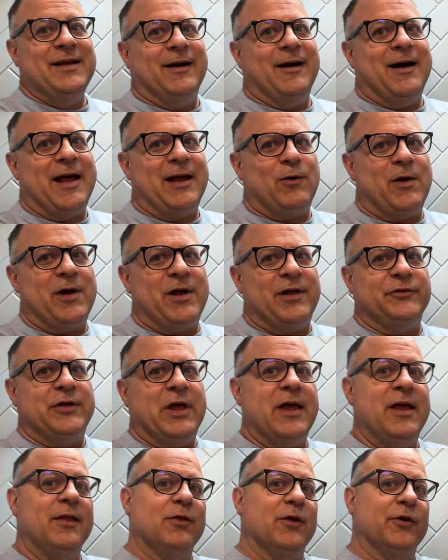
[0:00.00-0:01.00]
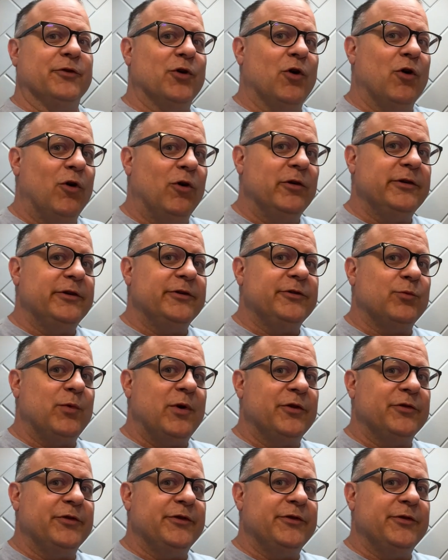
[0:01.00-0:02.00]
Likewise, the toilet is
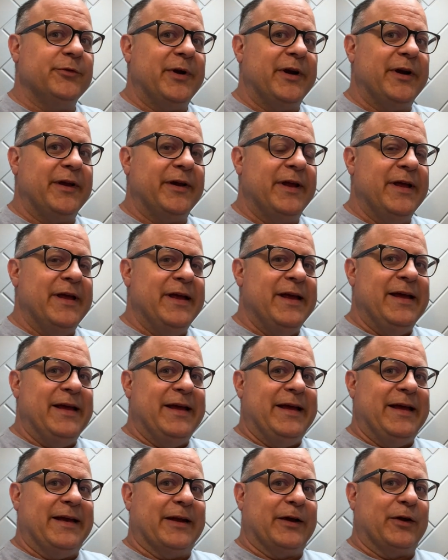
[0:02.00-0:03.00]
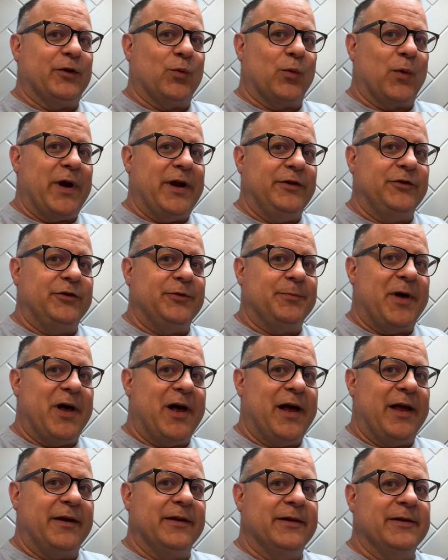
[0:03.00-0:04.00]
well situated in a great
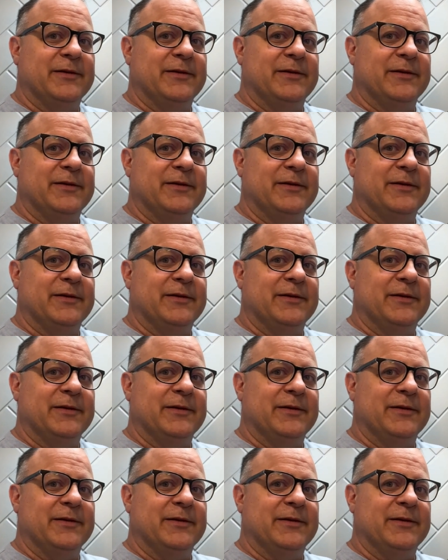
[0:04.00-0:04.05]
spot,